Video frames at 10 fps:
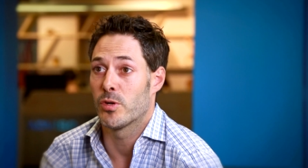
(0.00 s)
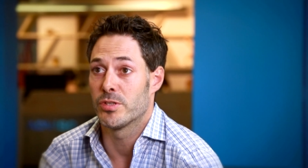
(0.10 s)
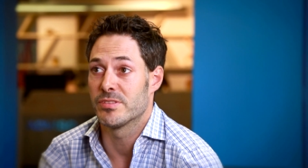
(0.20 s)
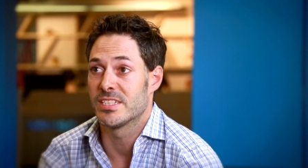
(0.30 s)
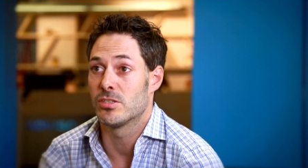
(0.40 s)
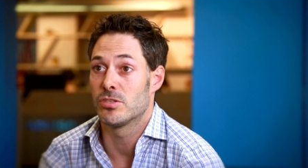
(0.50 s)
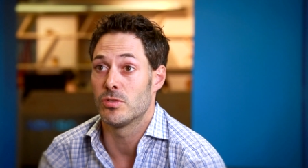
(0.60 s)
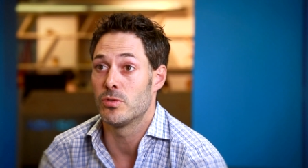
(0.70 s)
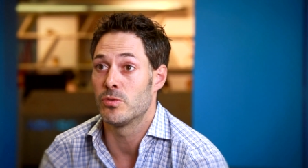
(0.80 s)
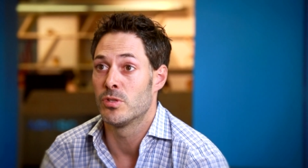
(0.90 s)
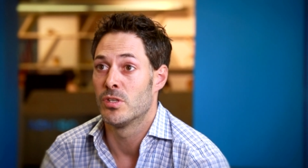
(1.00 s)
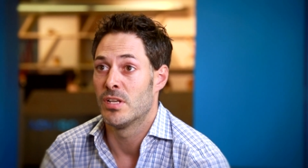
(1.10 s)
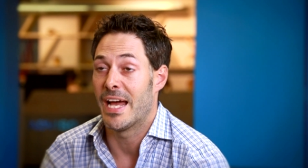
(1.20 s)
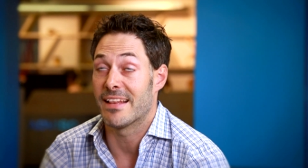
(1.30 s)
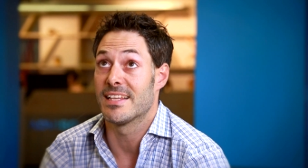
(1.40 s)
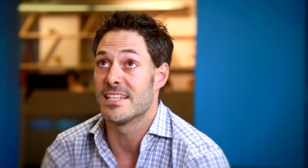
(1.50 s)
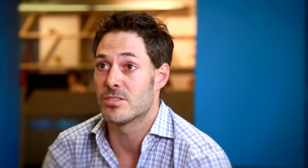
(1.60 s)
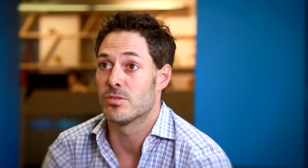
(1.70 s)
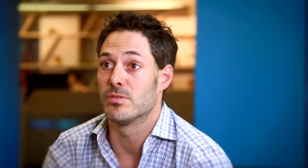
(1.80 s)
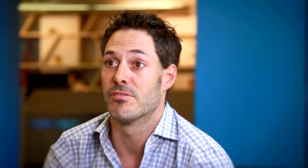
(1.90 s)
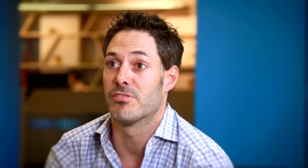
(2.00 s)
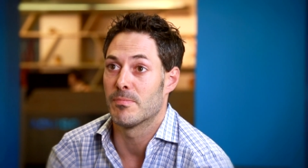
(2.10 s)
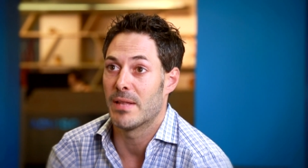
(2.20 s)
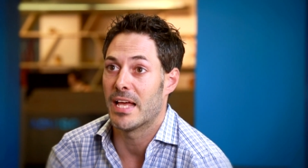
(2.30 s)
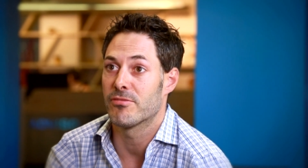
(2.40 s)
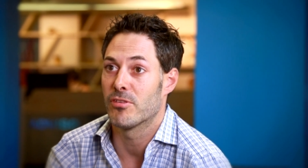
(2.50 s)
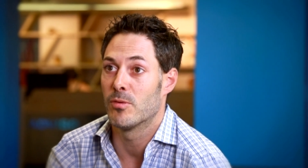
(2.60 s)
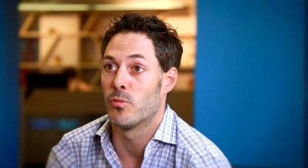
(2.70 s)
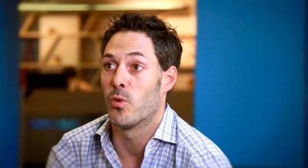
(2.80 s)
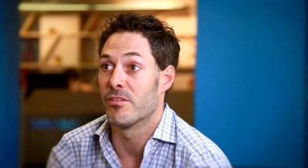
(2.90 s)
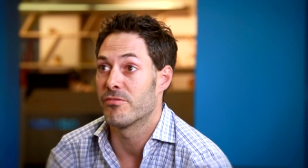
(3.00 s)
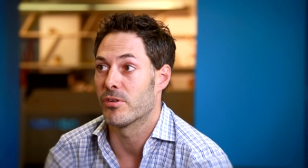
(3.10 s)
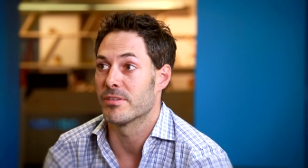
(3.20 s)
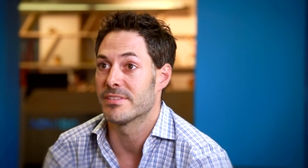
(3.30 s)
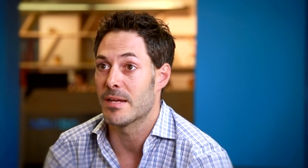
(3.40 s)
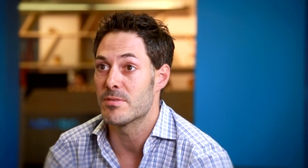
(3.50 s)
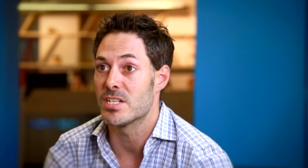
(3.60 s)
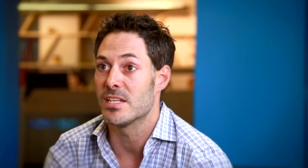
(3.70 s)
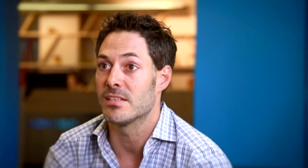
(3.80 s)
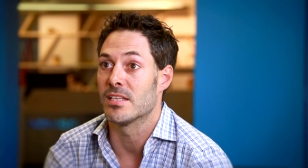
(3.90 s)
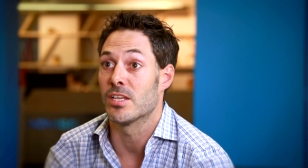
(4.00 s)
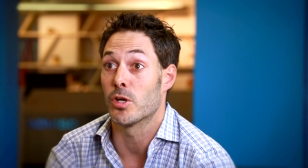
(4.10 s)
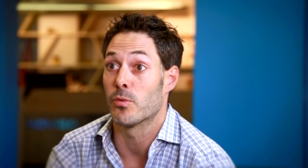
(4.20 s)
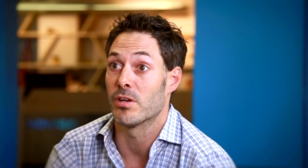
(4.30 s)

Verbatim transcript: We're using two, at least two different platforms, one for timesheet and another